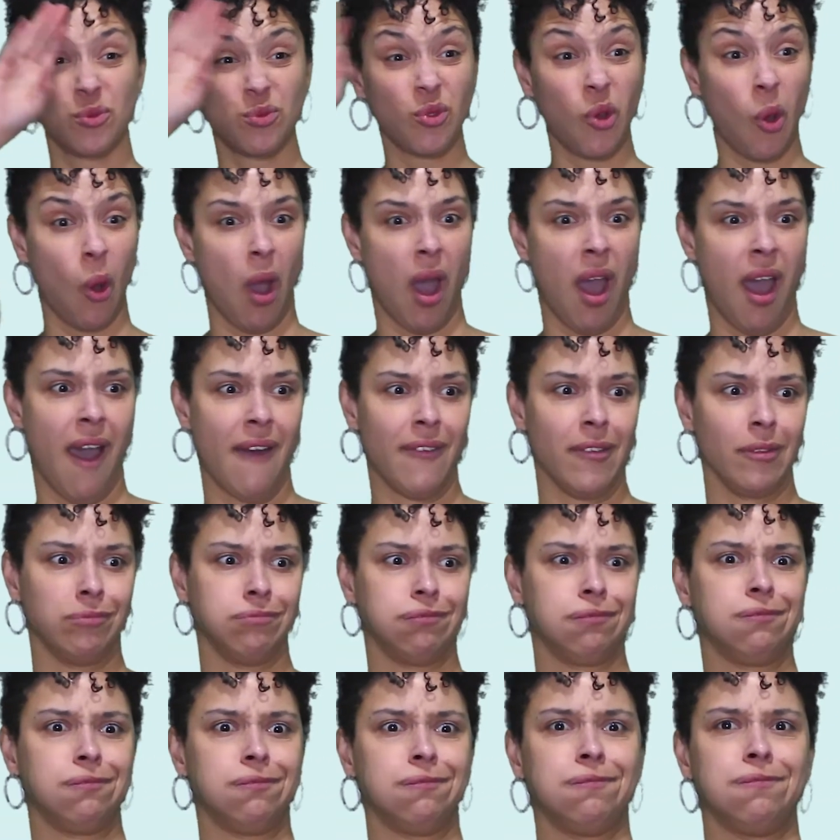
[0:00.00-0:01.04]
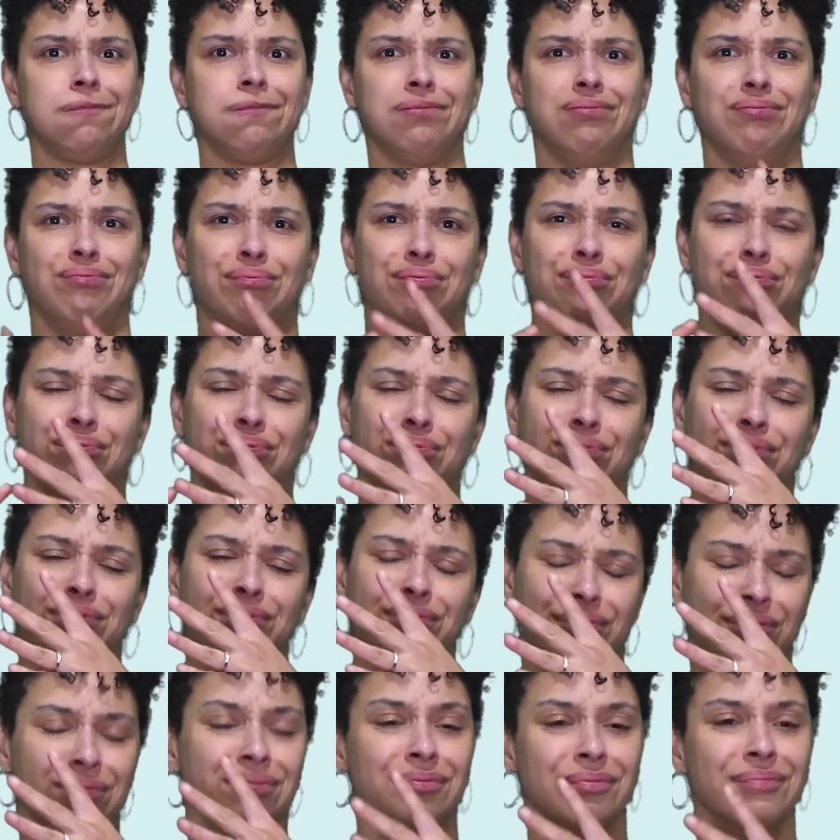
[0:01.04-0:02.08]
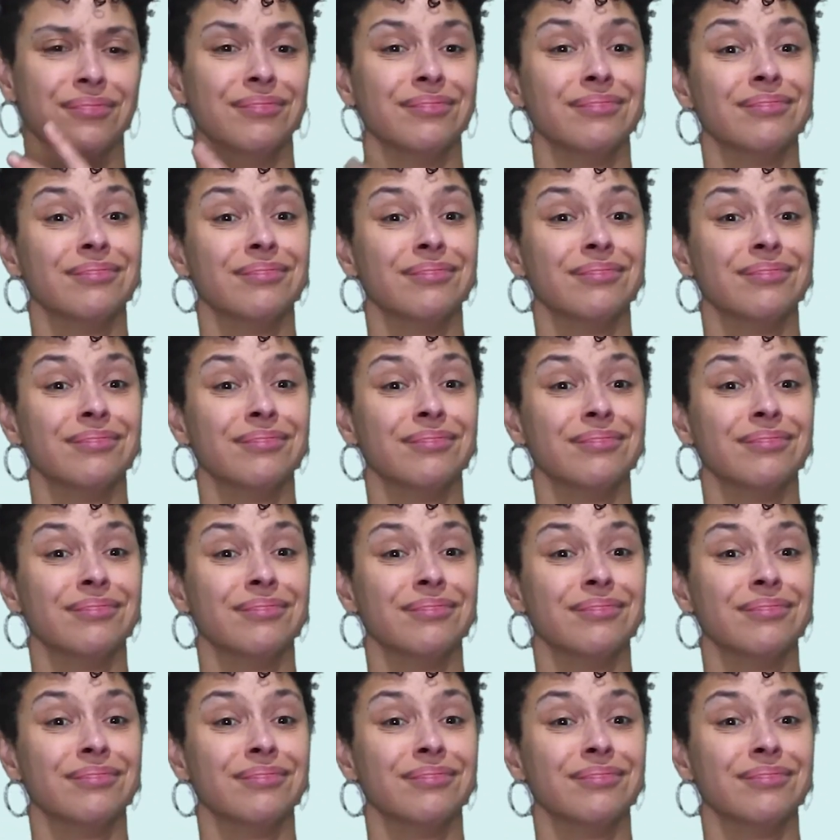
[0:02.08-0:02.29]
However, there are a host of